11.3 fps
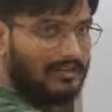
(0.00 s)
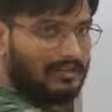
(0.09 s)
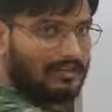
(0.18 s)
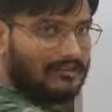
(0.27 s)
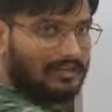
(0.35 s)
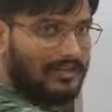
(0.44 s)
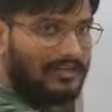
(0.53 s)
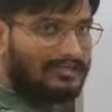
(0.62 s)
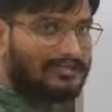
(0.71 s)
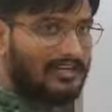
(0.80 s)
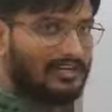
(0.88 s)

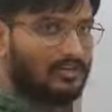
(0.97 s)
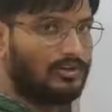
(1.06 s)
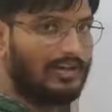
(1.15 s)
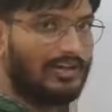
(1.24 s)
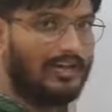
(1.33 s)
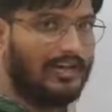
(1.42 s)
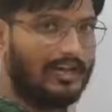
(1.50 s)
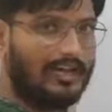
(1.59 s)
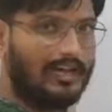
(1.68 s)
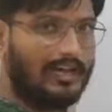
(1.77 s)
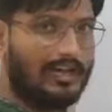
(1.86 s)
series circuit
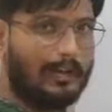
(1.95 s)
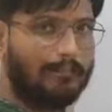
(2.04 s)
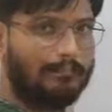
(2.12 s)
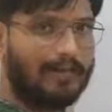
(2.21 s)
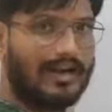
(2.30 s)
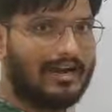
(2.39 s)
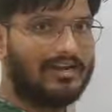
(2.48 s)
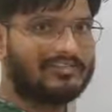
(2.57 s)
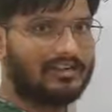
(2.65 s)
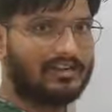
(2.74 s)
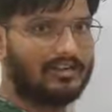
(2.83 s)
and parallel
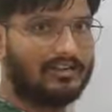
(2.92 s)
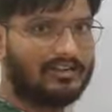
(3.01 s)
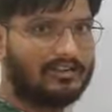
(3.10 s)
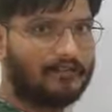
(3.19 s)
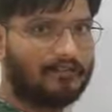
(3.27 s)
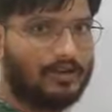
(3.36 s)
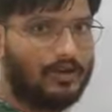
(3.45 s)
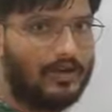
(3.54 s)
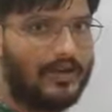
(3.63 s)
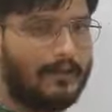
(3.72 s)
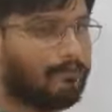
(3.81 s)
circuit. Okay,